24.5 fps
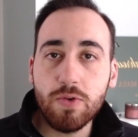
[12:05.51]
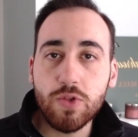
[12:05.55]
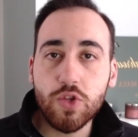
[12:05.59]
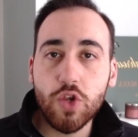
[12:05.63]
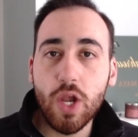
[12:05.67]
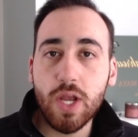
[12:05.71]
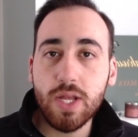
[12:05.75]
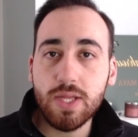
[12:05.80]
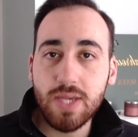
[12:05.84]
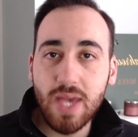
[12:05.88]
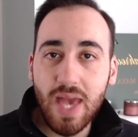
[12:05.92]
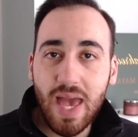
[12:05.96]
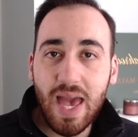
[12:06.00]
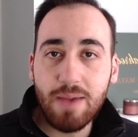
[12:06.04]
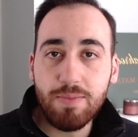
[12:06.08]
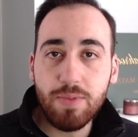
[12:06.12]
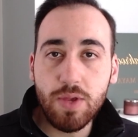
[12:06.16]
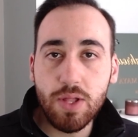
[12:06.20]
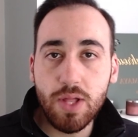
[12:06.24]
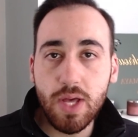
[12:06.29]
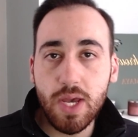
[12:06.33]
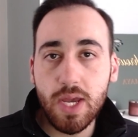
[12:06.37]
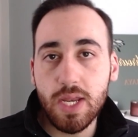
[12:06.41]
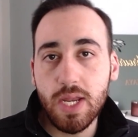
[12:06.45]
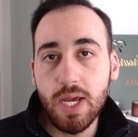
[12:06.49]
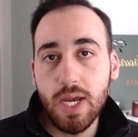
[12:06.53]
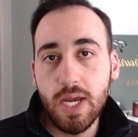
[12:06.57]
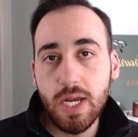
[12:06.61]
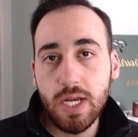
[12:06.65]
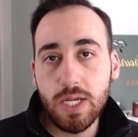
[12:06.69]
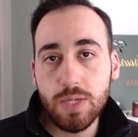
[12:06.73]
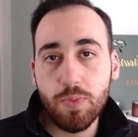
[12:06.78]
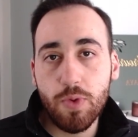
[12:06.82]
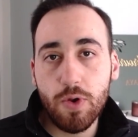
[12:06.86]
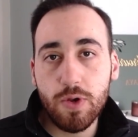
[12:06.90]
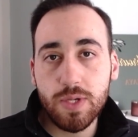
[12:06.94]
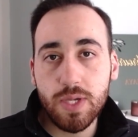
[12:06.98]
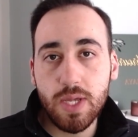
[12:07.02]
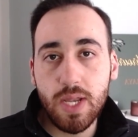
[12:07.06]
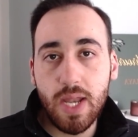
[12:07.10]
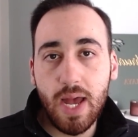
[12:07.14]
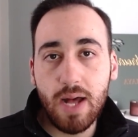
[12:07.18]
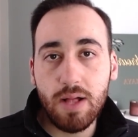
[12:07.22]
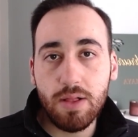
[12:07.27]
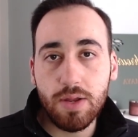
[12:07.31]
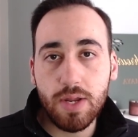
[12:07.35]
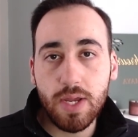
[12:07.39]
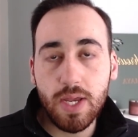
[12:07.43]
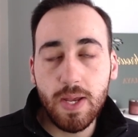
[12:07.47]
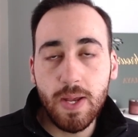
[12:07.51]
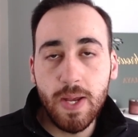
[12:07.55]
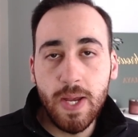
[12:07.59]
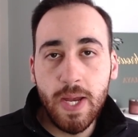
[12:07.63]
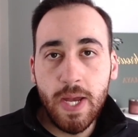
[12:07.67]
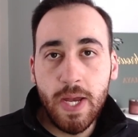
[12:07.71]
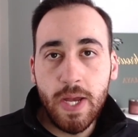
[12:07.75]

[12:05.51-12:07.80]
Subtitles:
trying to emulate his personality.